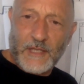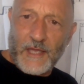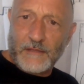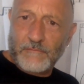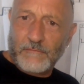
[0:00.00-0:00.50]

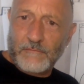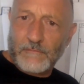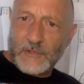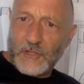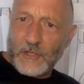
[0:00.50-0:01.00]
Again,
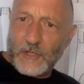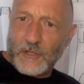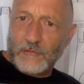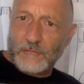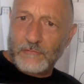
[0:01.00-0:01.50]
this
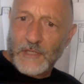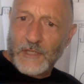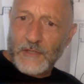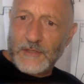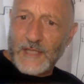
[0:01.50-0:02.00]
shirt, you
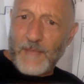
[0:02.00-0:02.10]
can see